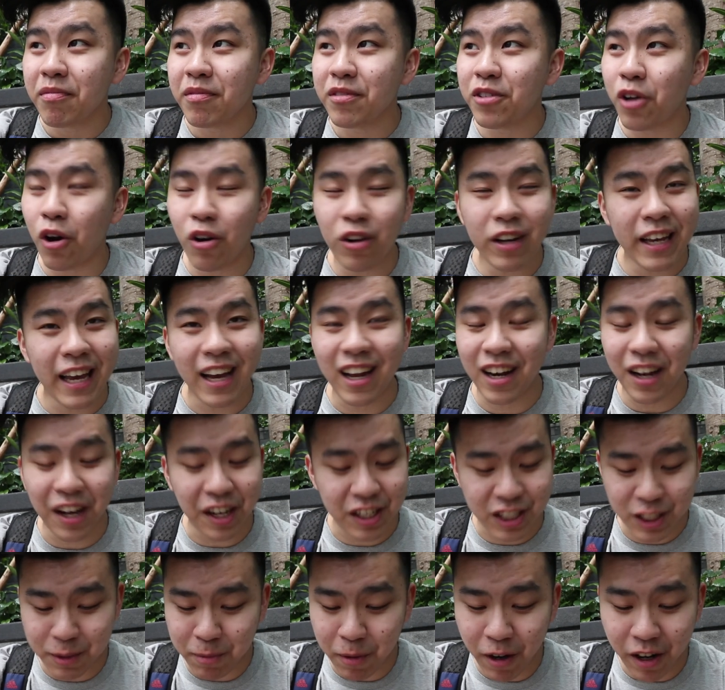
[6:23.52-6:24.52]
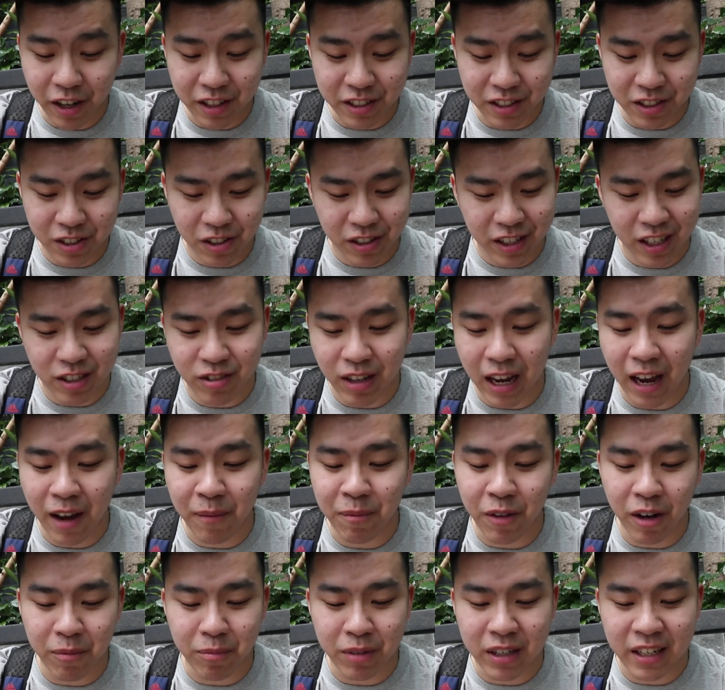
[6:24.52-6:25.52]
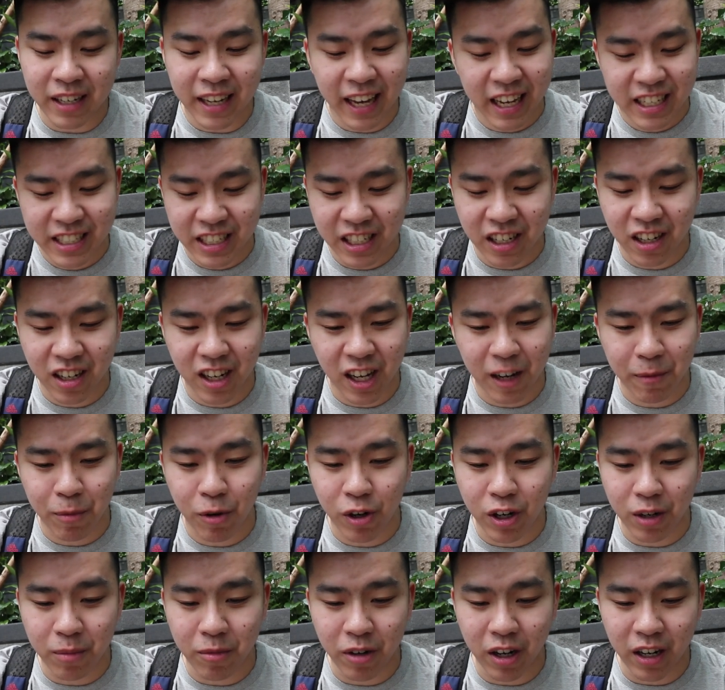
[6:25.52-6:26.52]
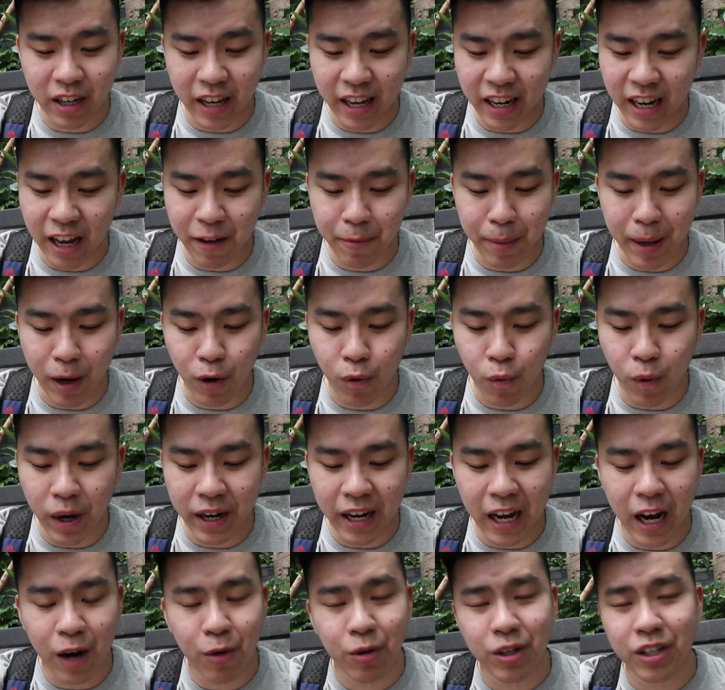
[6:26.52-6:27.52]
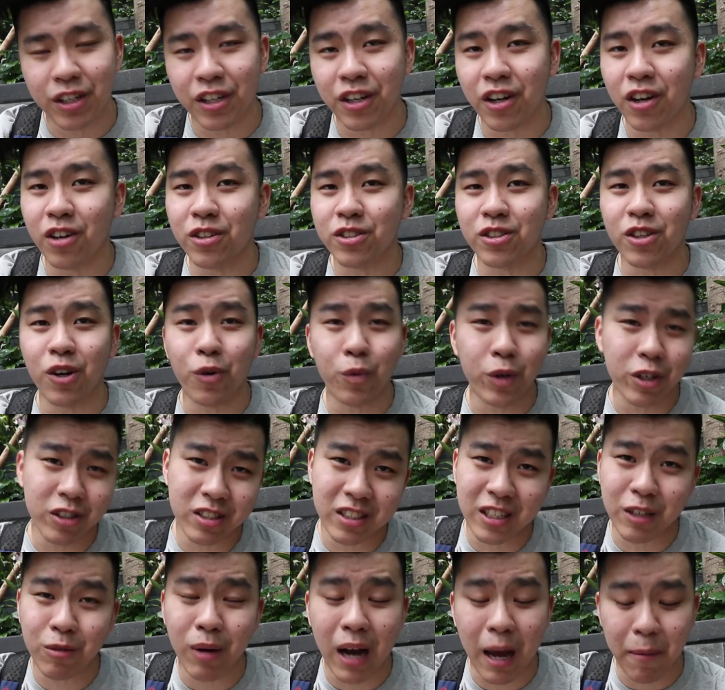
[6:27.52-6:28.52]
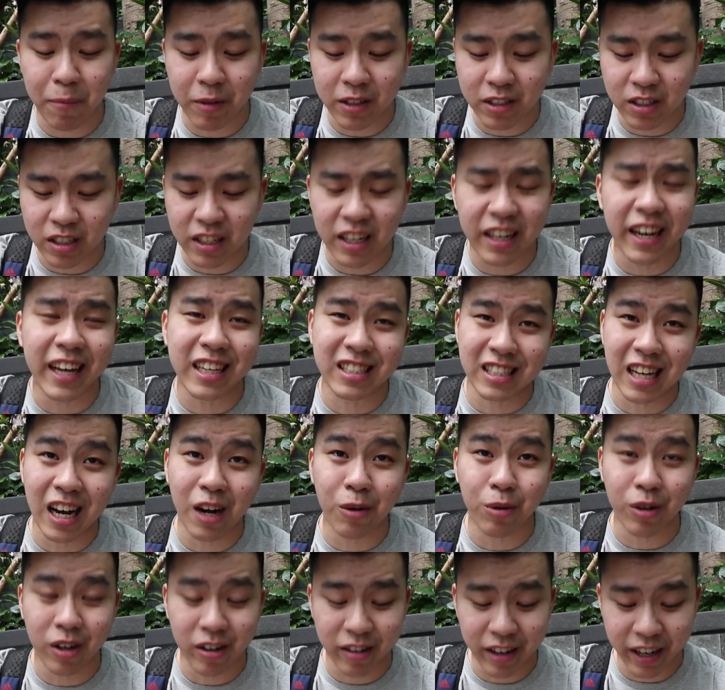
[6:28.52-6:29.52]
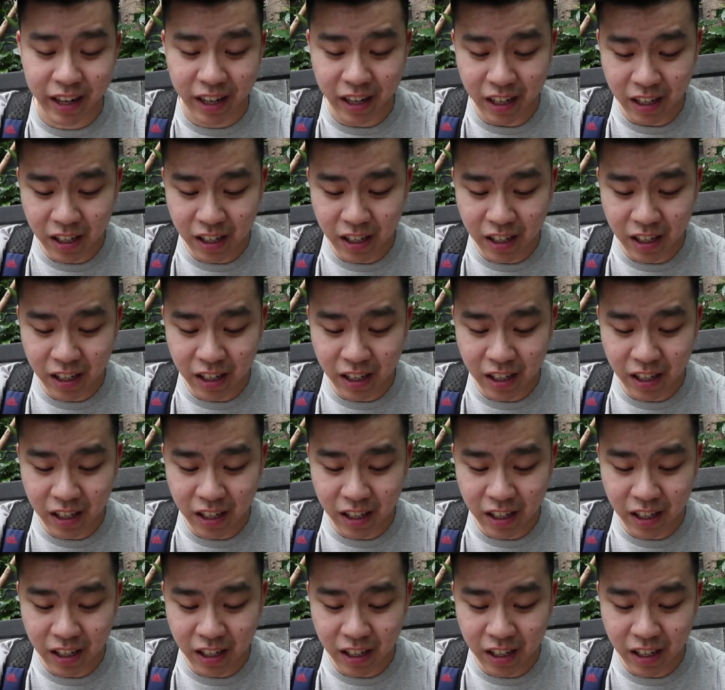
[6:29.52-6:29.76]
don't get a lot of spawns, so that's why I've not been catching a lot of Pokemon and I have about one hour to go, so we'll see what happens in the next hour, right?